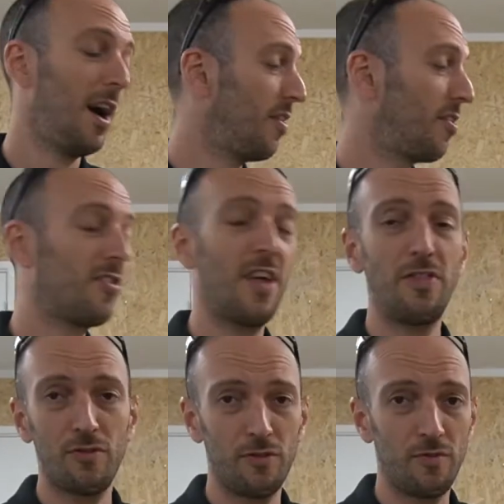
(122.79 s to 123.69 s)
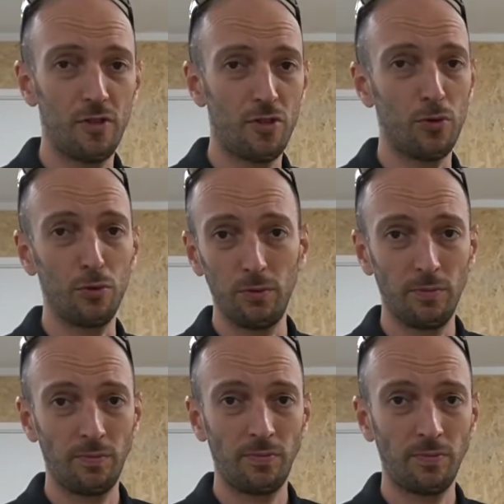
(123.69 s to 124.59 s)
and the center of the tool.
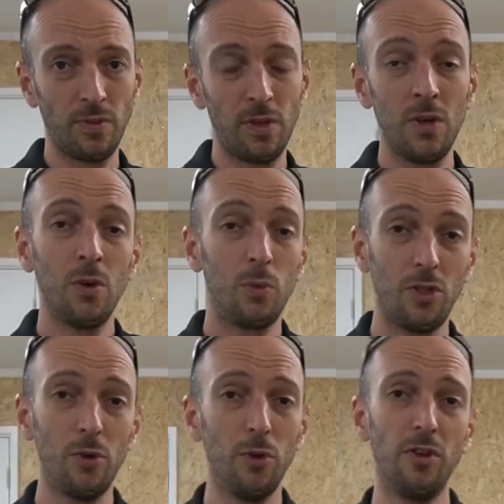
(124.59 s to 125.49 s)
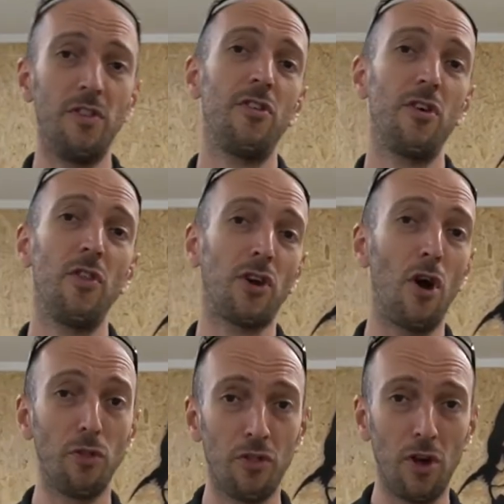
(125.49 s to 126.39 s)
We do all of this on the
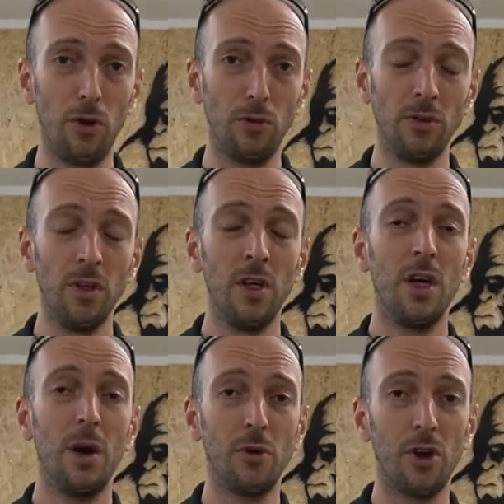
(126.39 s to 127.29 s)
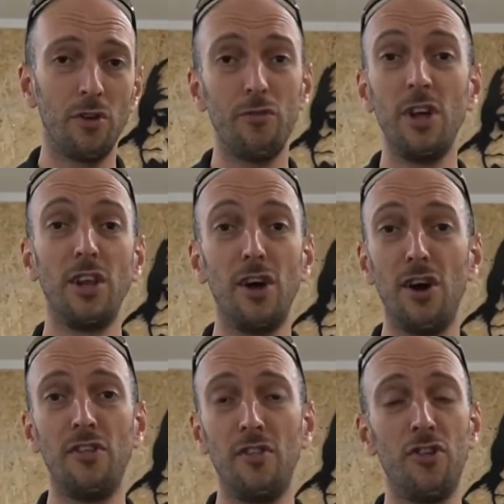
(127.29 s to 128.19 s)
console and we've got a really
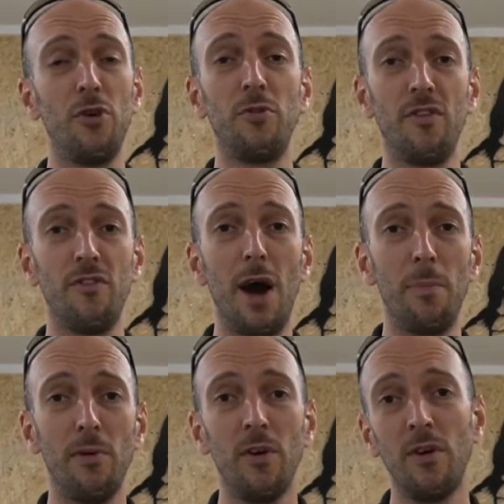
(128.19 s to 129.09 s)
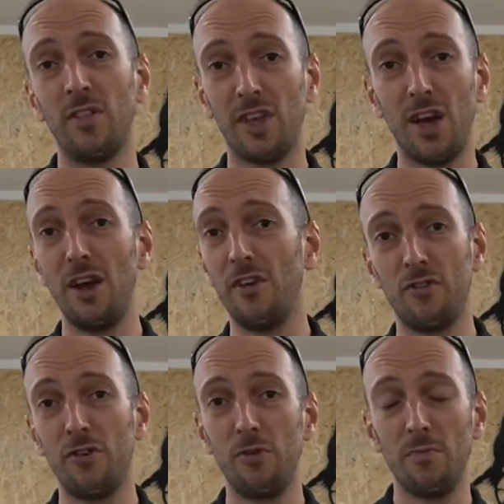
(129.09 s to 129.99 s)
nice intuitive app to guide us
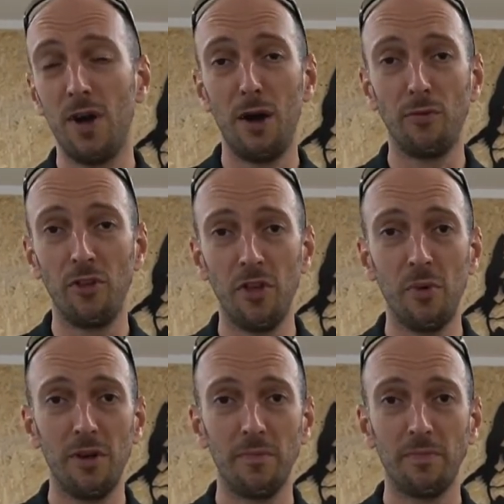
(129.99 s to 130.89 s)
through how to do it.